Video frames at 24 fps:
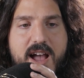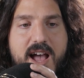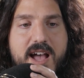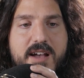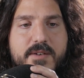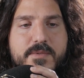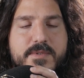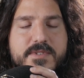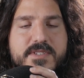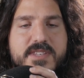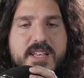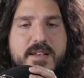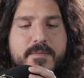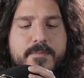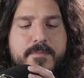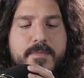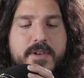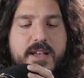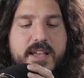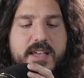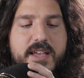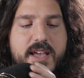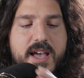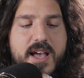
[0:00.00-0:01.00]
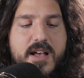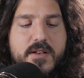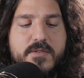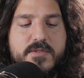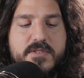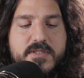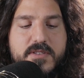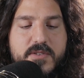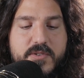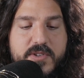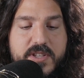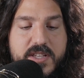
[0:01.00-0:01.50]
I was at my
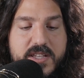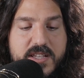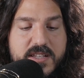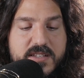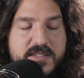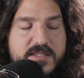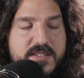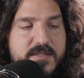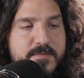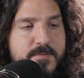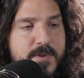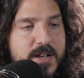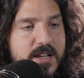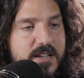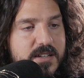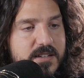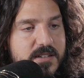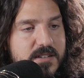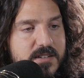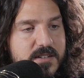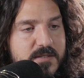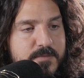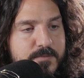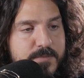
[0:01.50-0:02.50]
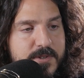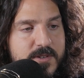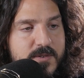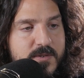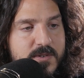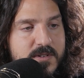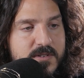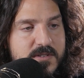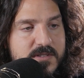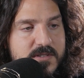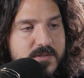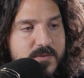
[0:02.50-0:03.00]
house looking into my
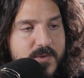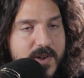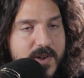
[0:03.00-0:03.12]
computer, mm-hmm.